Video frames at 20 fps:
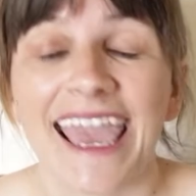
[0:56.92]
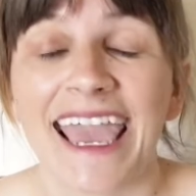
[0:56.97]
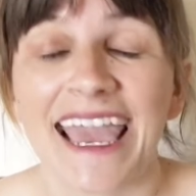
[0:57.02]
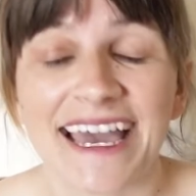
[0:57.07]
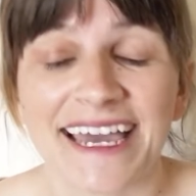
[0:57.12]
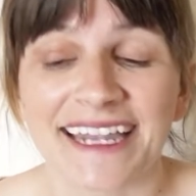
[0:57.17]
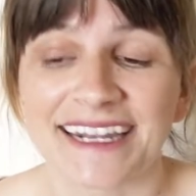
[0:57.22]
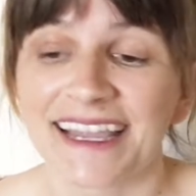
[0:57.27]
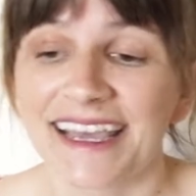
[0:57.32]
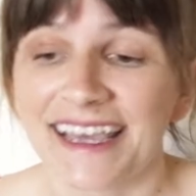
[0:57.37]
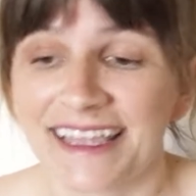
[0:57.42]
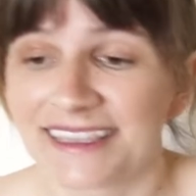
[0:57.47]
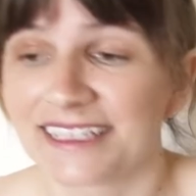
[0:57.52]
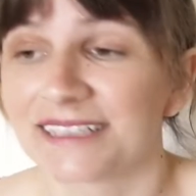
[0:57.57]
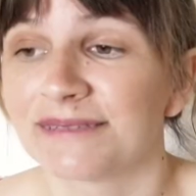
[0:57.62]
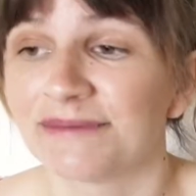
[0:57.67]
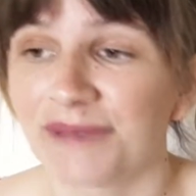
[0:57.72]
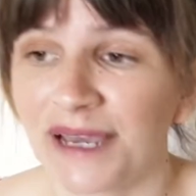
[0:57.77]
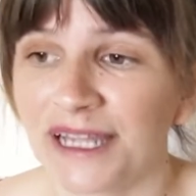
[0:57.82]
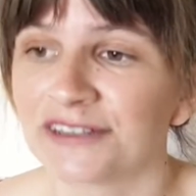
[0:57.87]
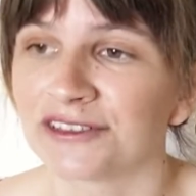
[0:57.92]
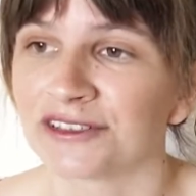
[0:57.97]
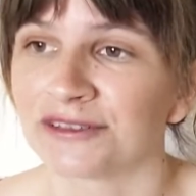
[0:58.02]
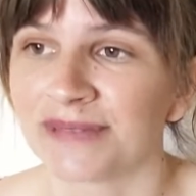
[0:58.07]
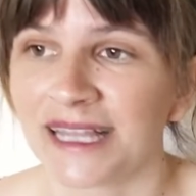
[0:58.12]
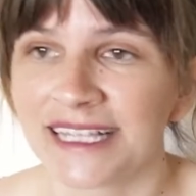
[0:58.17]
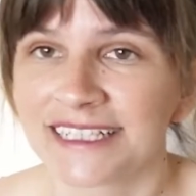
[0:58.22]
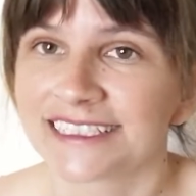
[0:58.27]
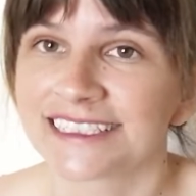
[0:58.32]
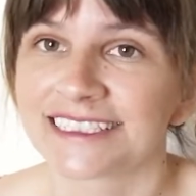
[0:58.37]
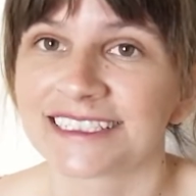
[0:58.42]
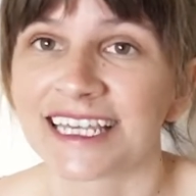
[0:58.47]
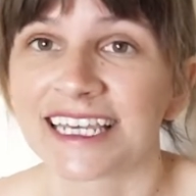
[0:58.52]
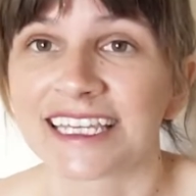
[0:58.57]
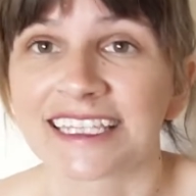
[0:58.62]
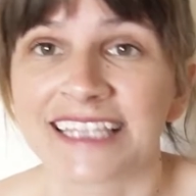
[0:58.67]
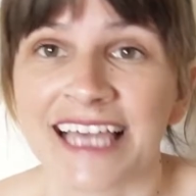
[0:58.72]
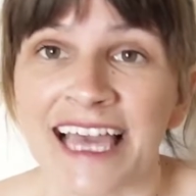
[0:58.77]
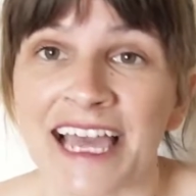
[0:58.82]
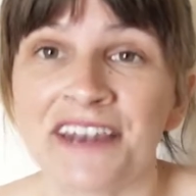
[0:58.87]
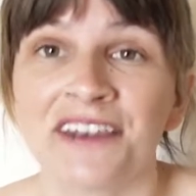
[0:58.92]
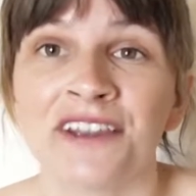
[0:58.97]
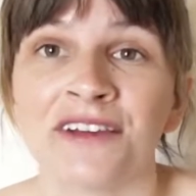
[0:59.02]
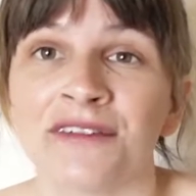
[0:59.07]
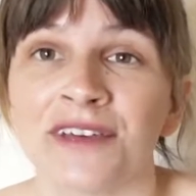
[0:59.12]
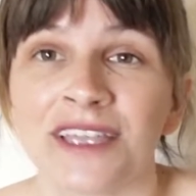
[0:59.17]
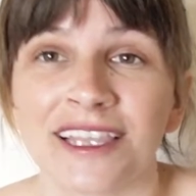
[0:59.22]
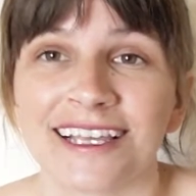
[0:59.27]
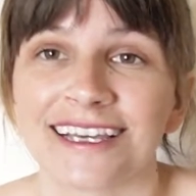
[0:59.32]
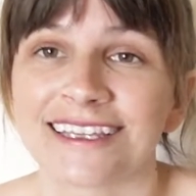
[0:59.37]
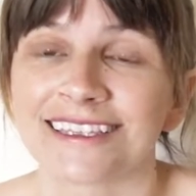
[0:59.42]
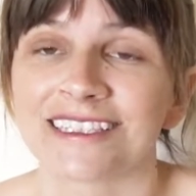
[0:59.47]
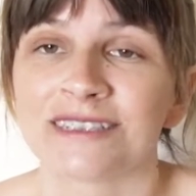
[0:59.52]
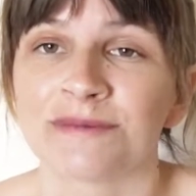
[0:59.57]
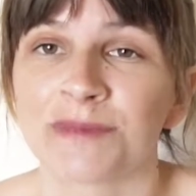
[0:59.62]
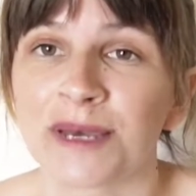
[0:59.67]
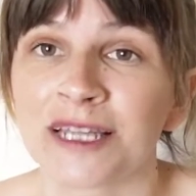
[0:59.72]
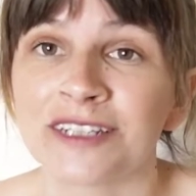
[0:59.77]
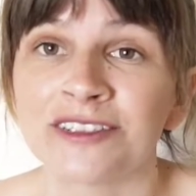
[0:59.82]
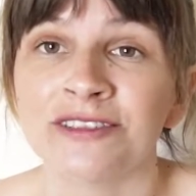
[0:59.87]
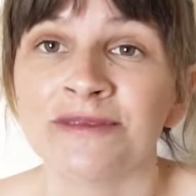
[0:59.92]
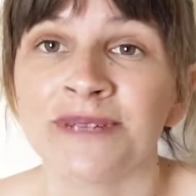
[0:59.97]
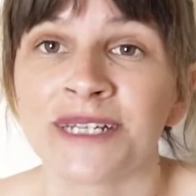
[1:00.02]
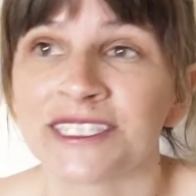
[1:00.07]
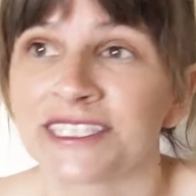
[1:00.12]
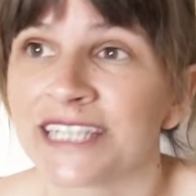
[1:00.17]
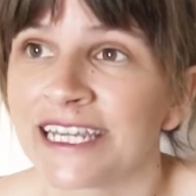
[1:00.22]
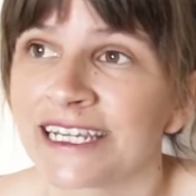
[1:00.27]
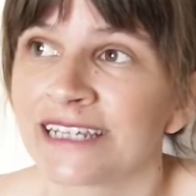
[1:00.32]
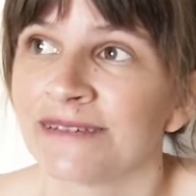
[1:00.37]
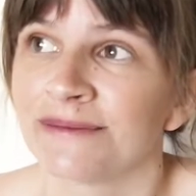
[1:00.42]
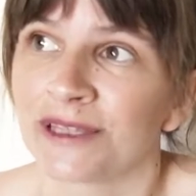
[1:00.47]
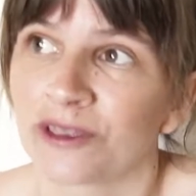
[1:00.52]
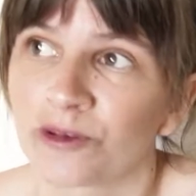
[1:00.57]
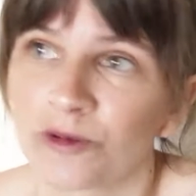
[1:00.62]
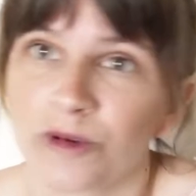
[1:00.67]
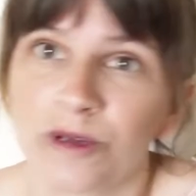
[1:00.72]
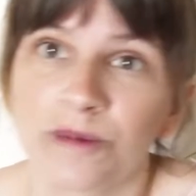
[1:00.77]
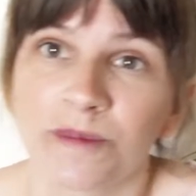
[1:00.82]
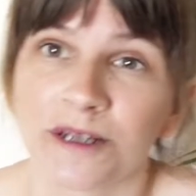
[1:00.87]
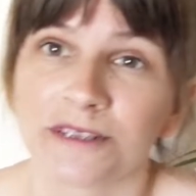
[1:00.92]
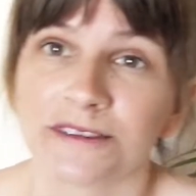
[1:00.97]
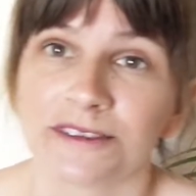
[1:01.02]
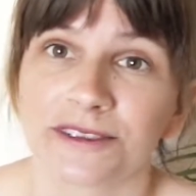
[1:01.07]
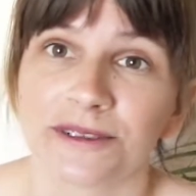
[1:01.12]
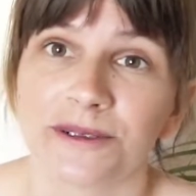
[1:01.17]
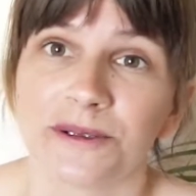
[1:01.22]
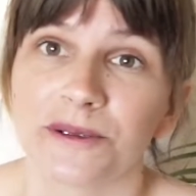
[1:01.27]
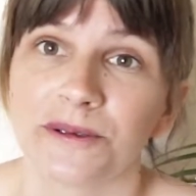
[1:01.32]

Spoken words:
And this bedroom, that's just like the end of it. Like this bedroom has taken me 3 months to